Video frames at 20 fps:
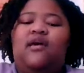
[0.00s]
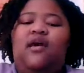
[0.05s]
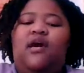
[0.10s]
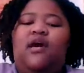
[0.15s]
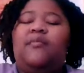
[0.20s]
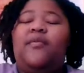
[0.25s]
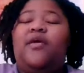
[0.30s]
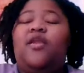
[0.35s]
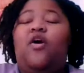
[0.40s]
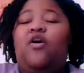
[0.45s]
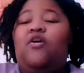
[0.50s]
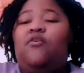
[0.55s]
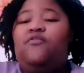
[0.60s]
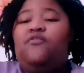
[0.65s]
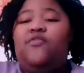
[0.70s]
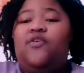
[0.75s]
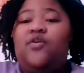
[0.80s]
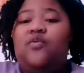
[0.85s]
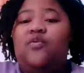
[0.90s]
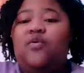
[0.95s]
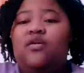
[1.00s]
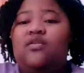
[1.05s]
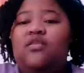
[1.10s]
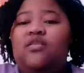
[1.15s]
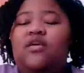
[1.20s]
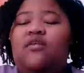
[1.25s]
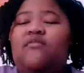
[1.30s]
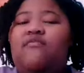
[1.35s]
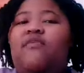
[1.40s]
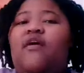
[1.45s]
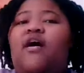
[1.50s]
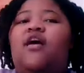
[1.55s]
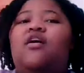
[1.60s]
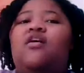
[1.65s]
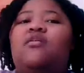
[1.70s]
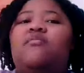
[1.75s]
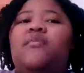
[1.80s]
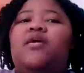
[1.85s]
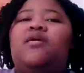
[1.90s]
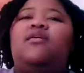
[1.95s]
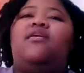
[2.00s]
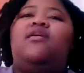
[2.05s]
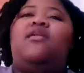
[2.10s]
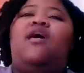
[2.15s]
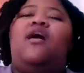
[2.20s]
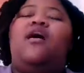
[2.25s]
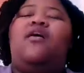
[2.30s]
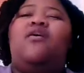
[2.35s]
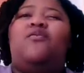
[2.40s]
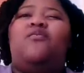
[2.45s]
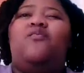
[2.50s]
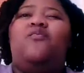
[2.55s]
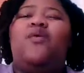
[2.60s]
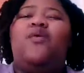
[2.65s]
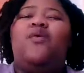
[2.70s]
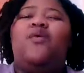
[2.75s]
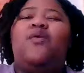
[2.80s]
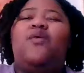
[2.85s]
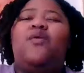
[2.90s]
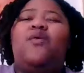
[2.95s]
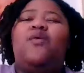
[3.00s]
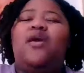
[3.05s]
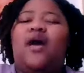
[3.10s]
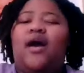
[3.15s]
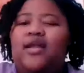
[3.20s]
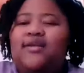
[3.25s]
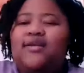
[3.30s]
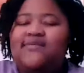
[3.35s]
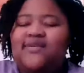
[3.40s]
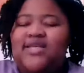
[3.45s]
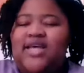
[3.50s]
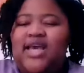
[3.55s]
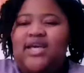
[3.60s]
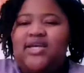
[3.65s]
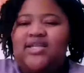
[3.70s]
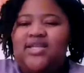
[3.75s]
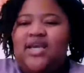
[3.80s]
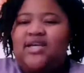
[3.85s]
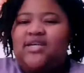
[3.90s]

I mean, our view on the environment and how we kind of take,